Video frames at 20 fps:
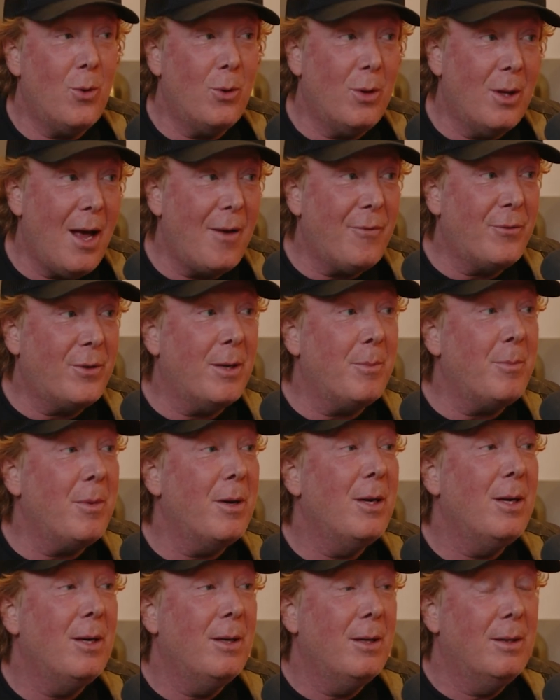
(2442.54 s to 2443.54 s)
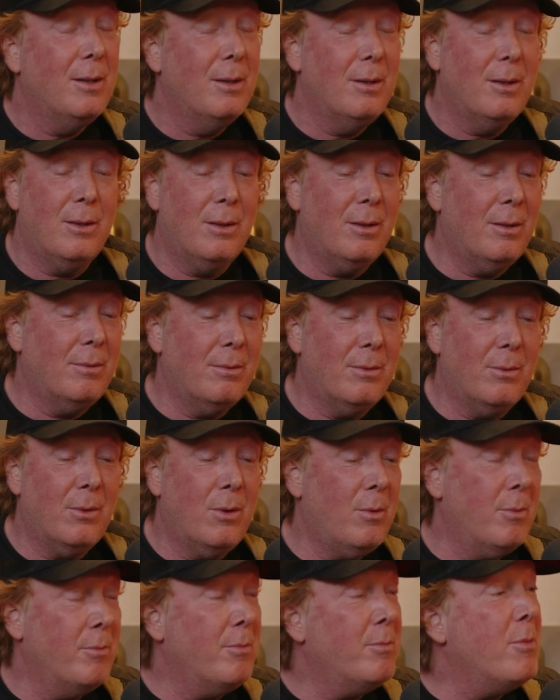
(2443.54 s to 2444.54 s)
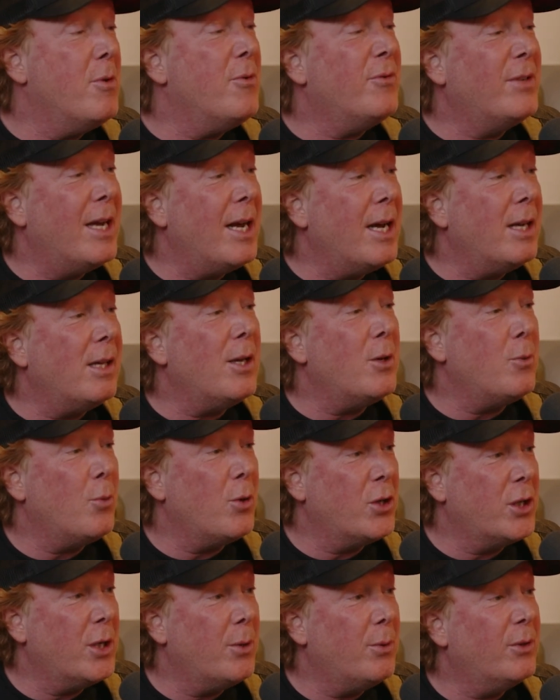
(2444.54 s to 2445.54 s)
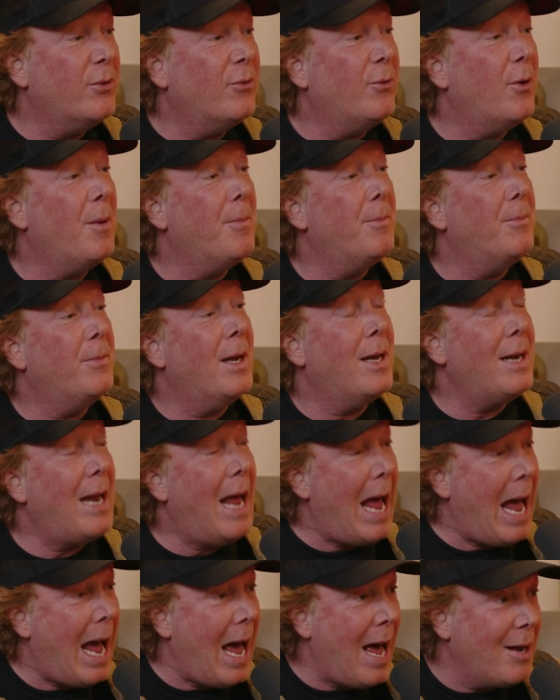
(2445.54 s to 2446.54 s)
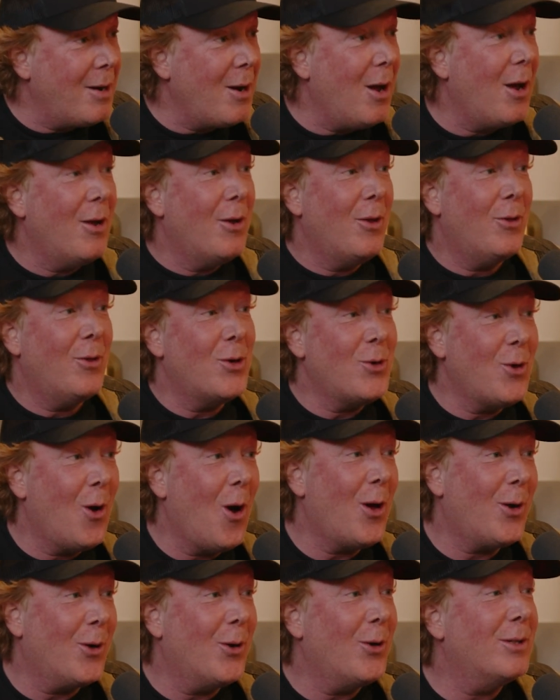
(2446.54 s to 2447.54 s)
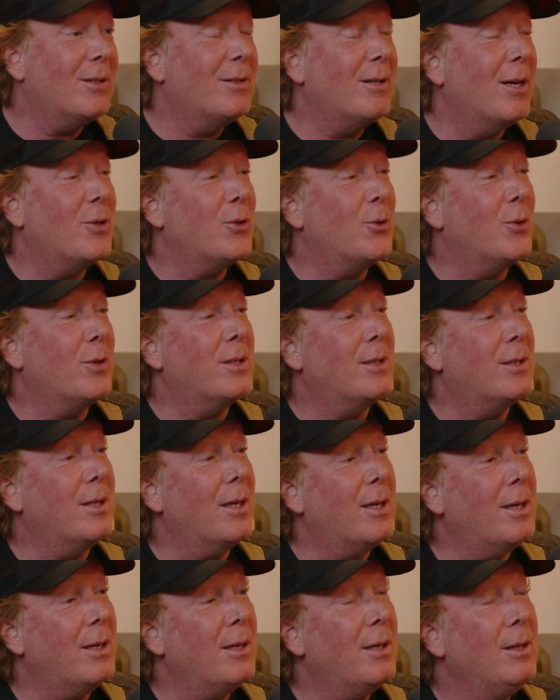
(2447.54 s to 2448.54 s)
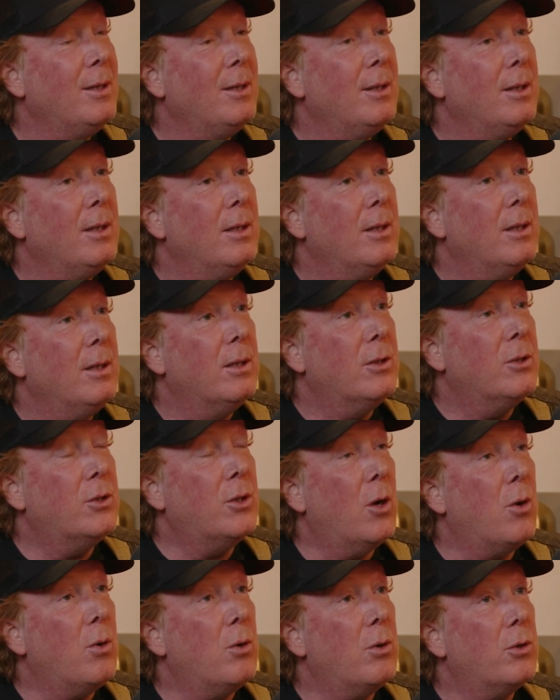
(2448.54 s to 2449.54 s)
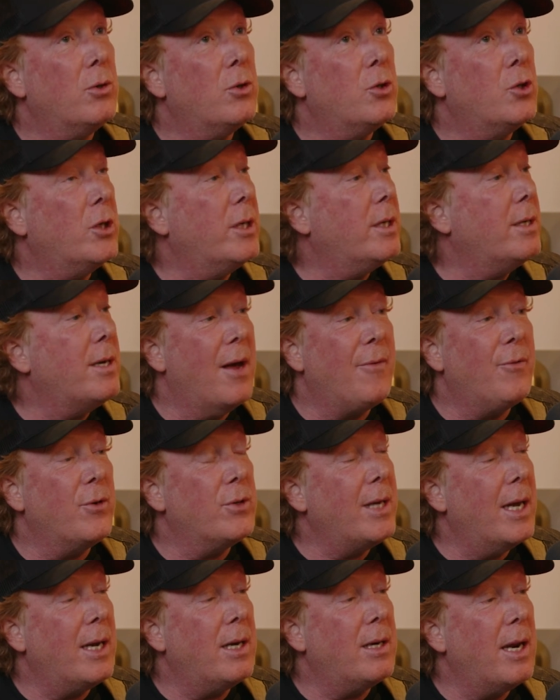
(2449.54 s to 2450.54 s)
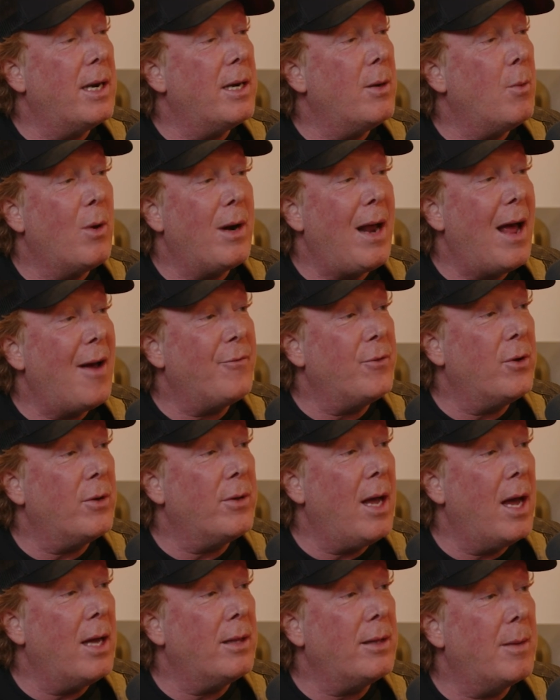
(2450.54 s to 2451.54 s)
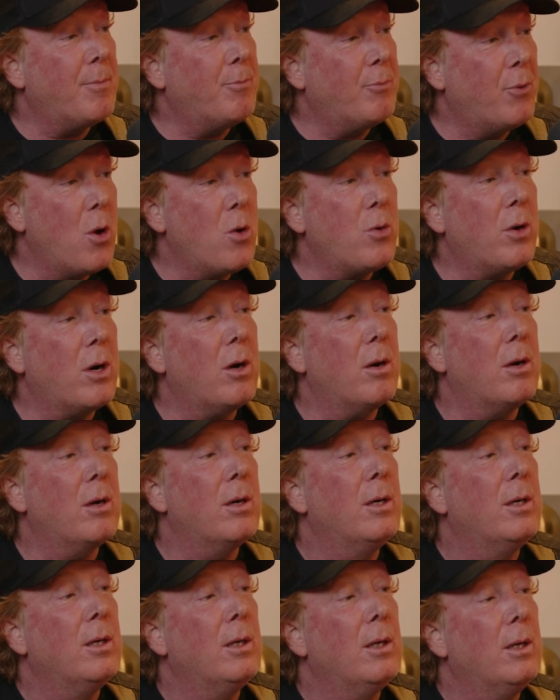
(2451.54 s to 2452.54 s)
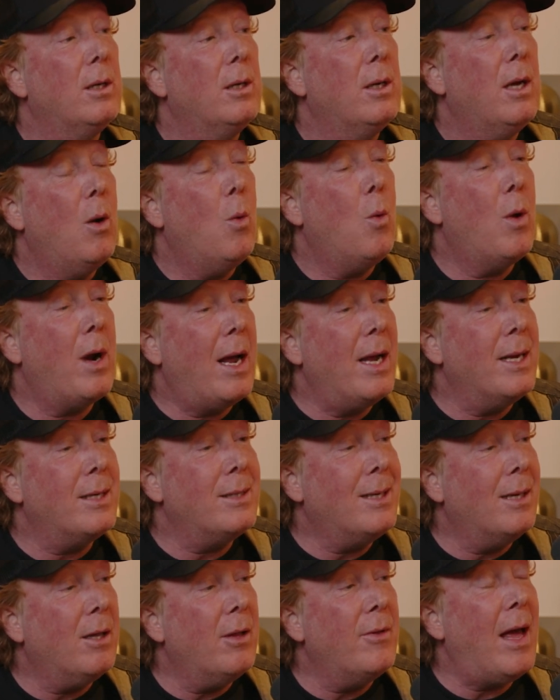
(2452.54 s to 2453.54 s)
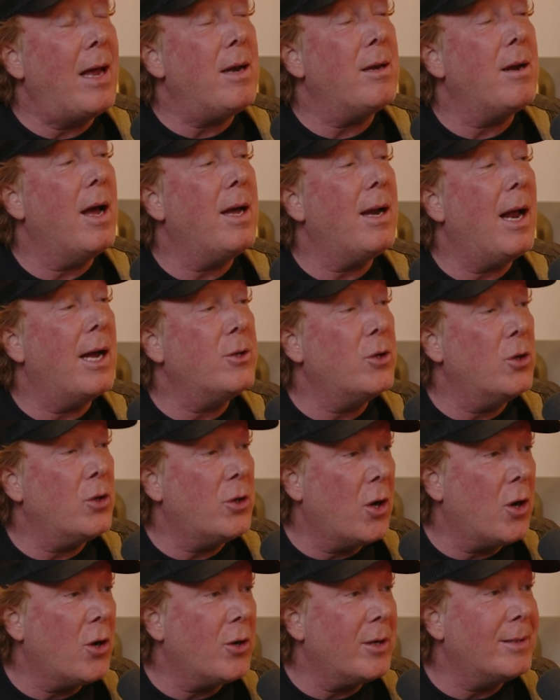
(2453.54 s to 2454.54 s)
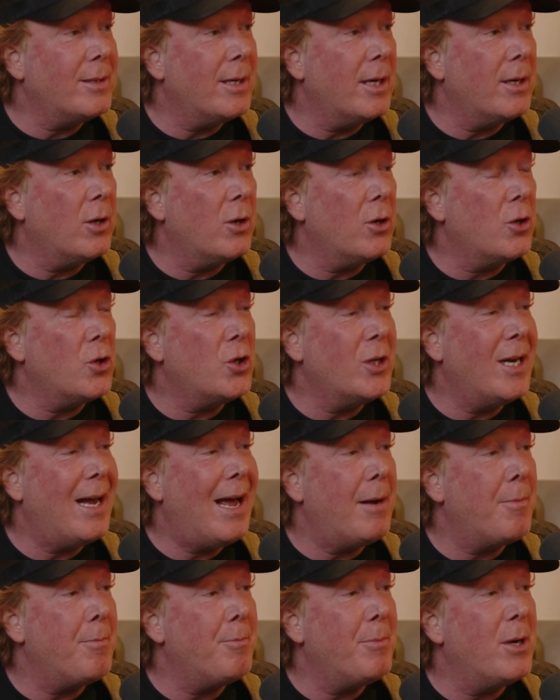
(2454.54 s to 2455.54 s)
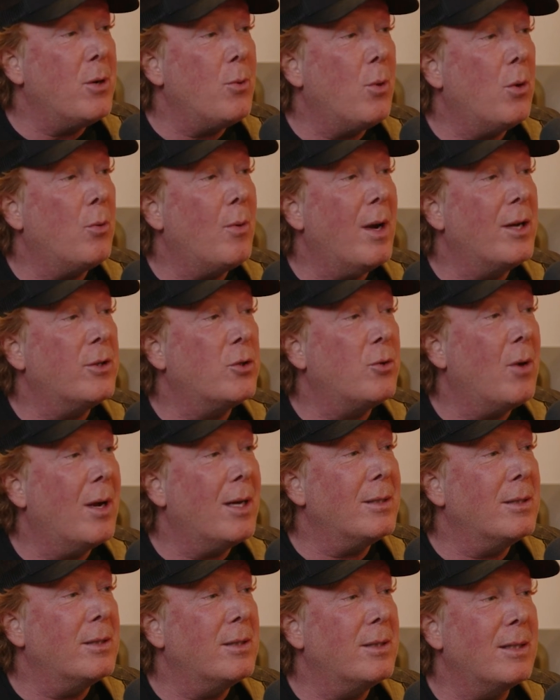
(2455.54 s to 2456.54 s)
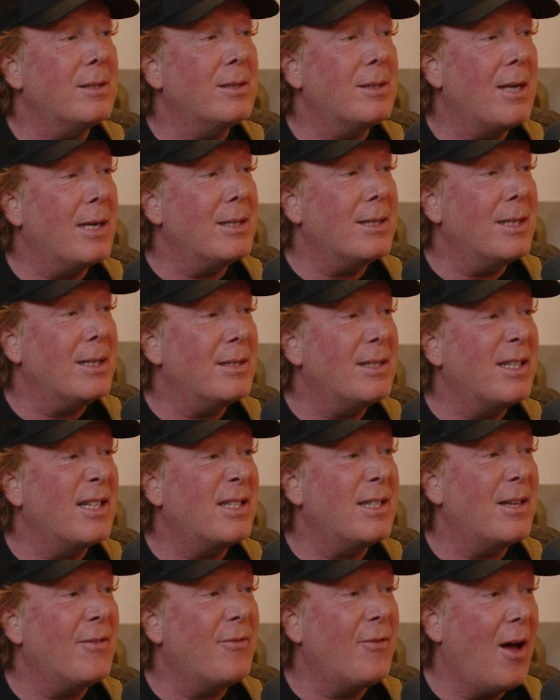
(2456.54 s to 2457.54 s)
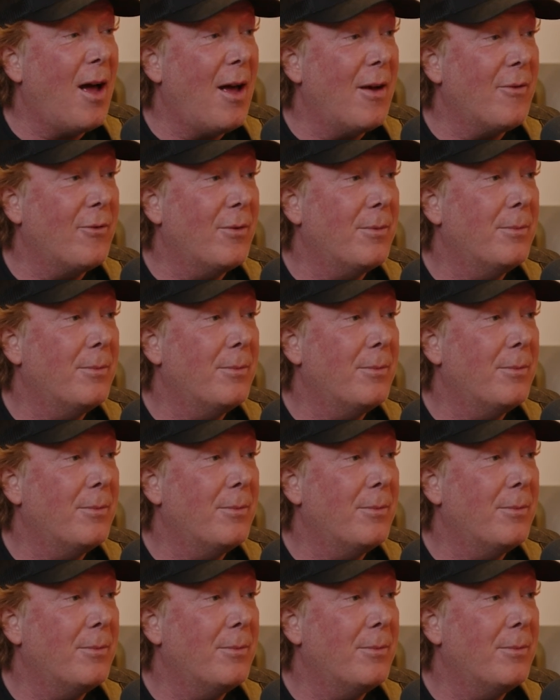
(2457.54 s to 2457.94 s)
who left him, moved to England where she was from, and had the daughter in Century City. So she'd never dated anyone after that. That broke her. Until that night I took her to dinner, she hadn't been to a restaurant since 1965.